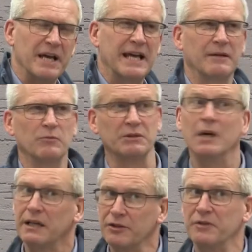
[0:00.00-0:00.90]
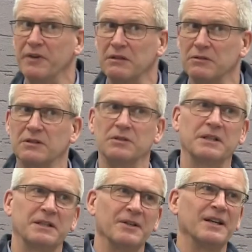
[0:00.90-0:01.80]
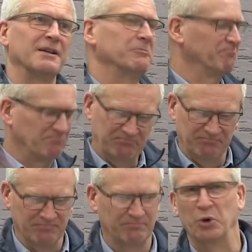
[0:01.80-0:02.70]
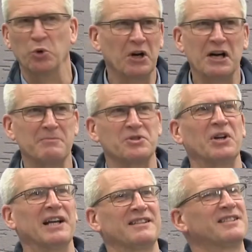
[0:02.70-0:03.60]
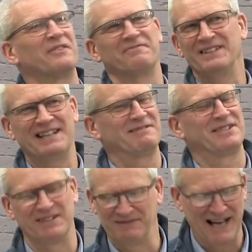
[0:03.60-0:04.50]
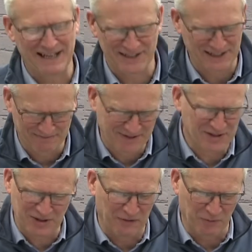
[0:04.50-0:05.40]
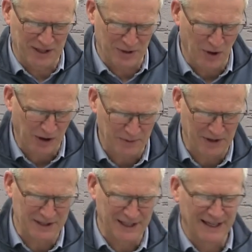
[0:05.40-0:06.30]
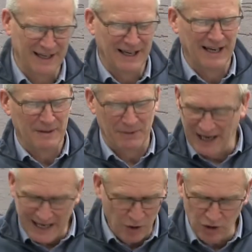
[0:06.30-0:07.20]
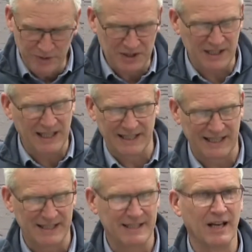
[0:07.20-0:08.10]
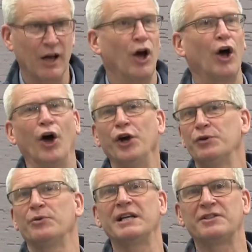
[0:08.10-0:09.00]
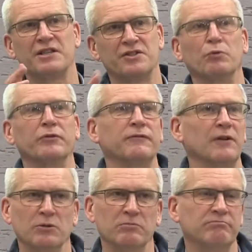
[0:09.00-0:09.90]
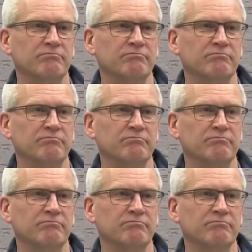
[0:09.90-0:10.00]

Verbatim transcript: men? What, any good events? You know, any good programs, all that stuff. That's the, that's the stuff we talk about. But I always say this outreach is overflow.